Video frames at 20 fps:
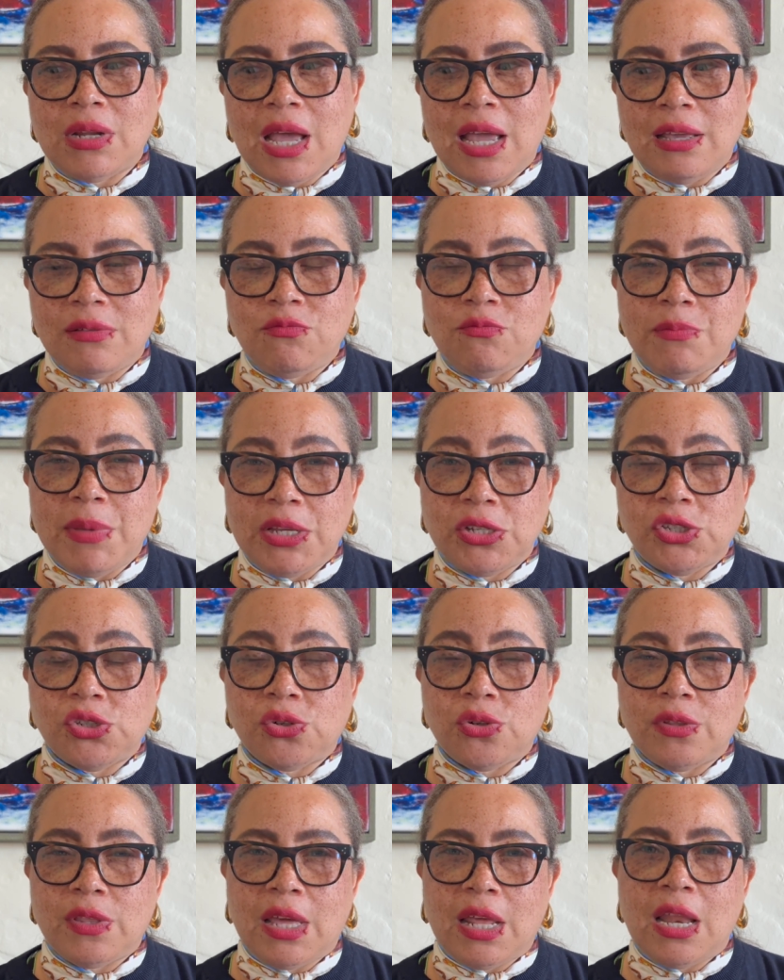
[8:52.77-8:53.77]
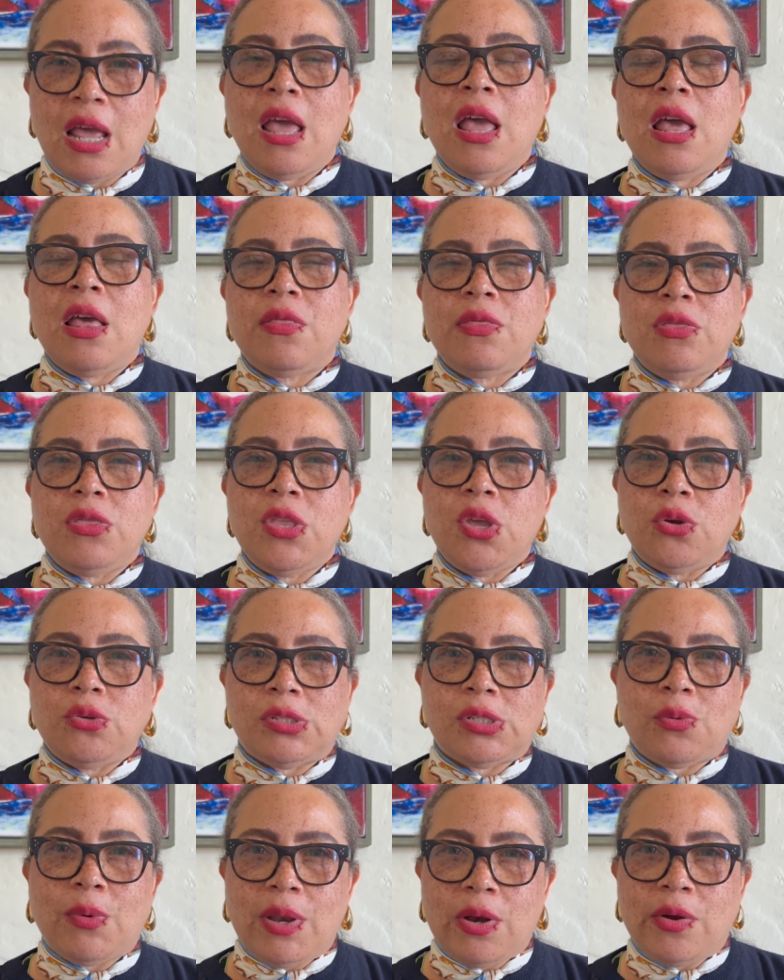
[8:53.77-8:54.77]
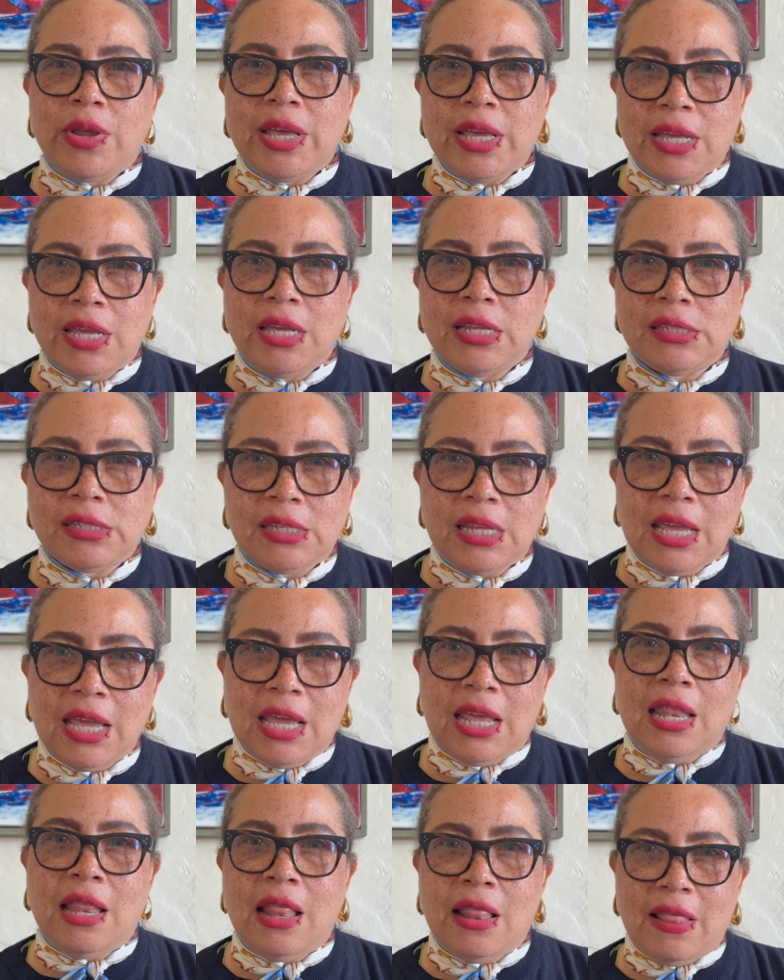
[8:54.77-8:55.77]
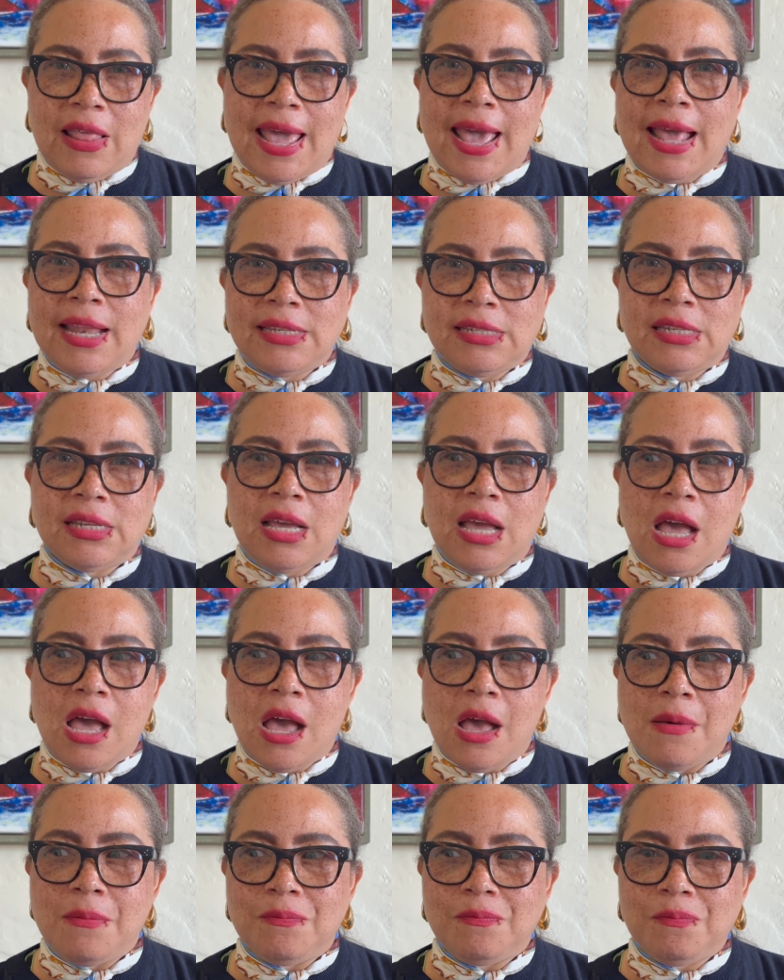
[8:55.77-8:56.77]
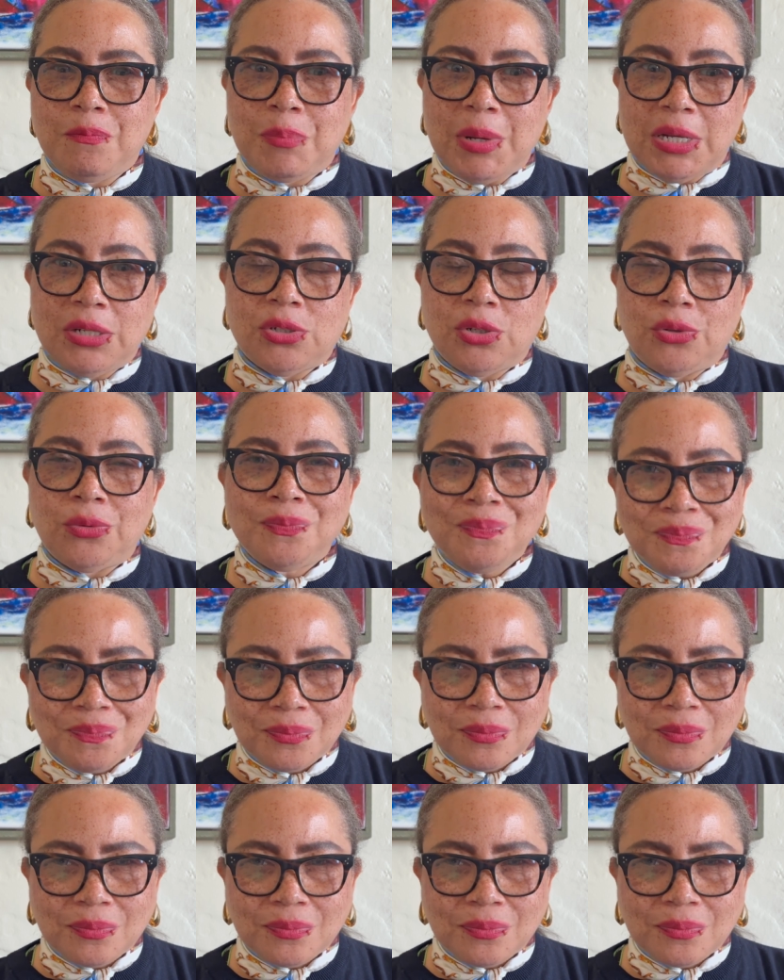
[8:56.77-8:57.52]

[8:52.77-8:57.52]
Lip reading: I make sure that no sweater is in that bundle.